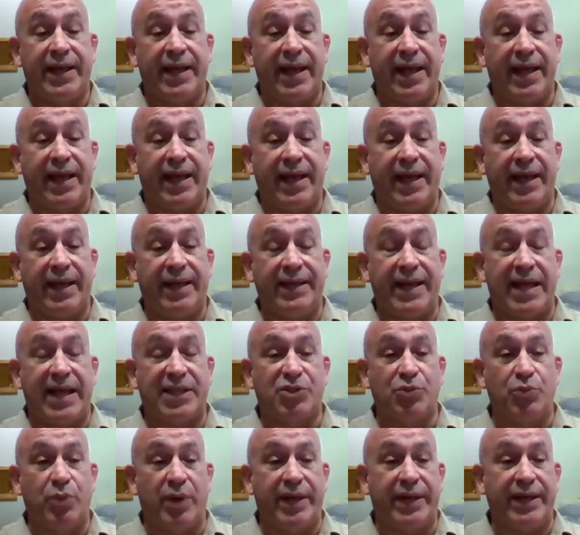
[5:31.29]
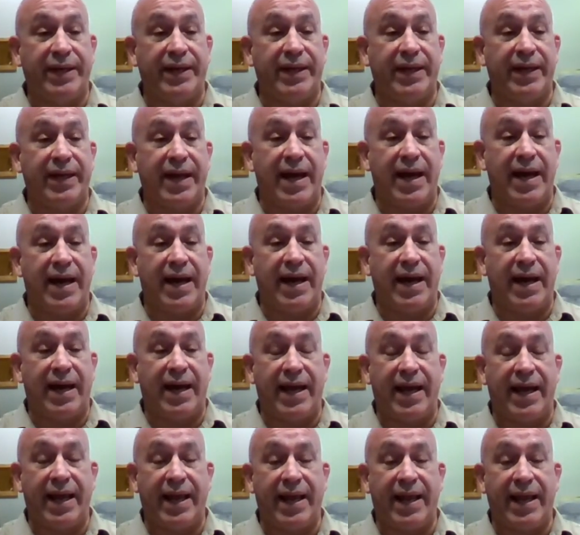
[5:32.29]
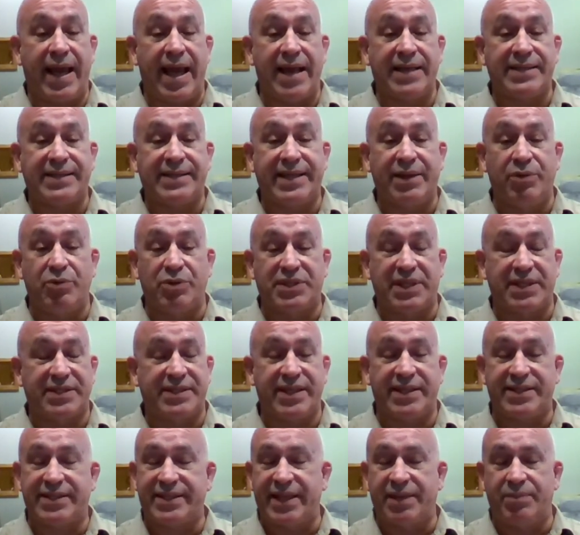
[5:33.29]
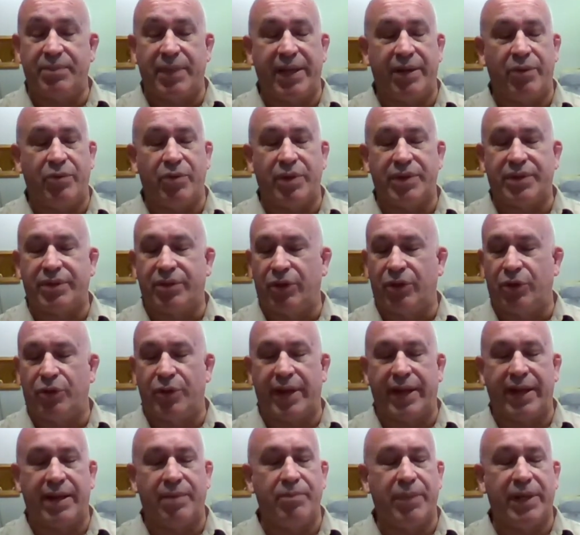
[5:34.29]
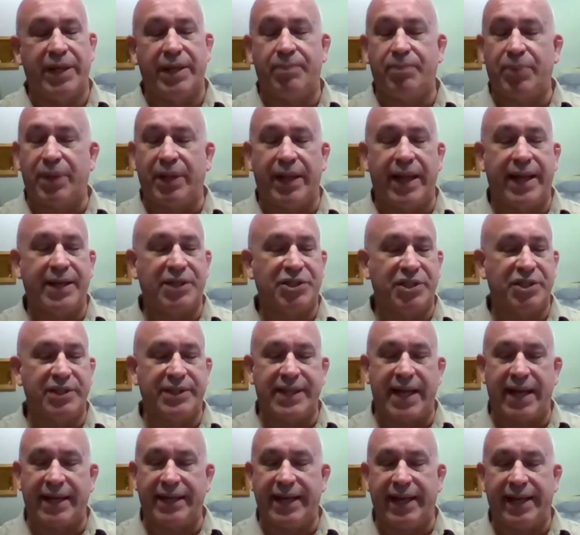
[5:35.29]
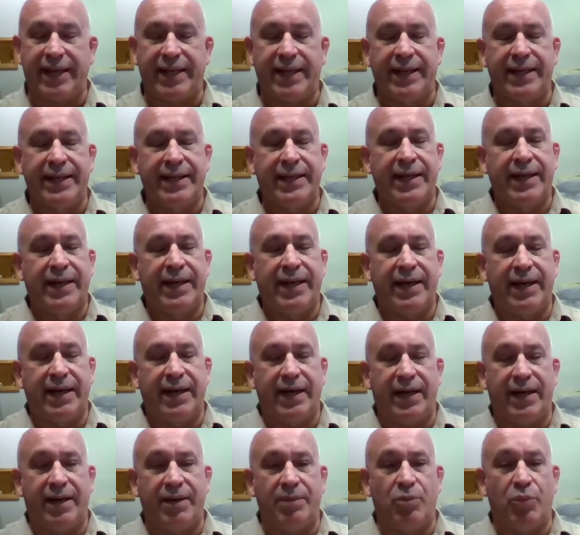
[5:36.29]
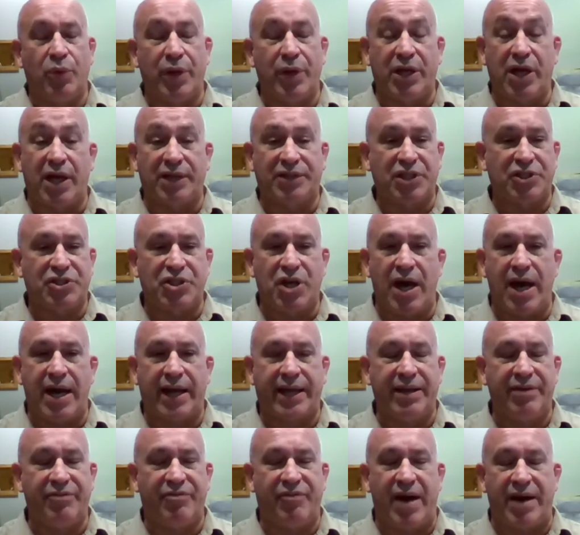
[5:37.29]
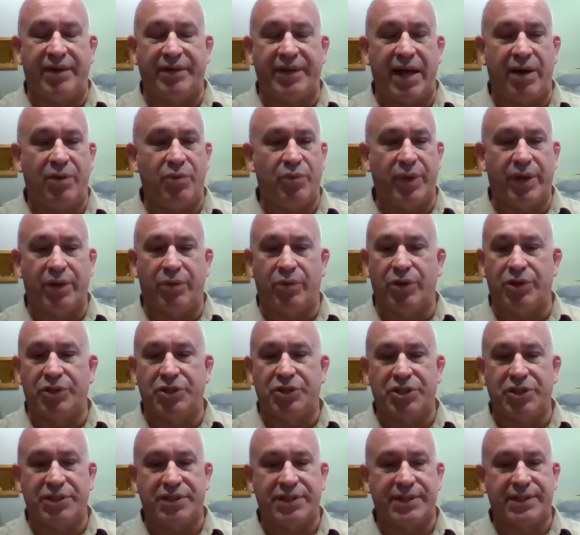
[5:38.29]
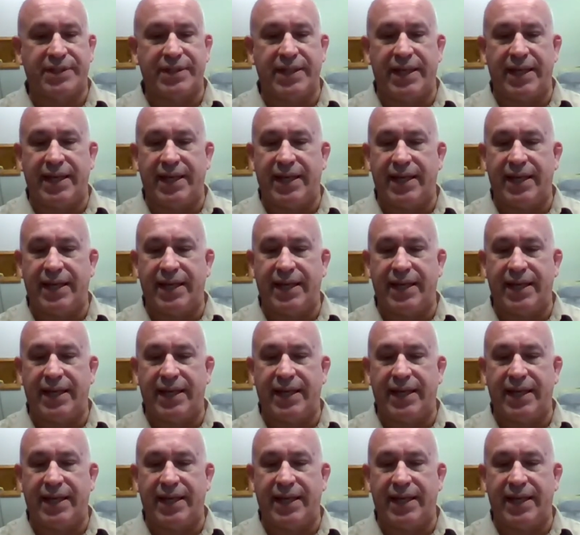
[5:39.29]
And that's when I, as he was assisting me with learning a manipulation technique, we got to talk and found out we were just,